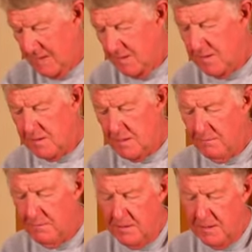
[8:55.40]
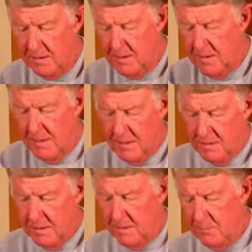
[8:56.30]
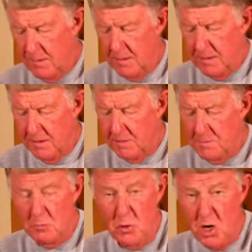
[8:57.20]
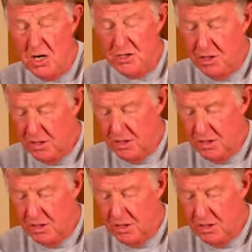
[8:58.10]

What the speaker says: Everything that I'm putting in here has been washed.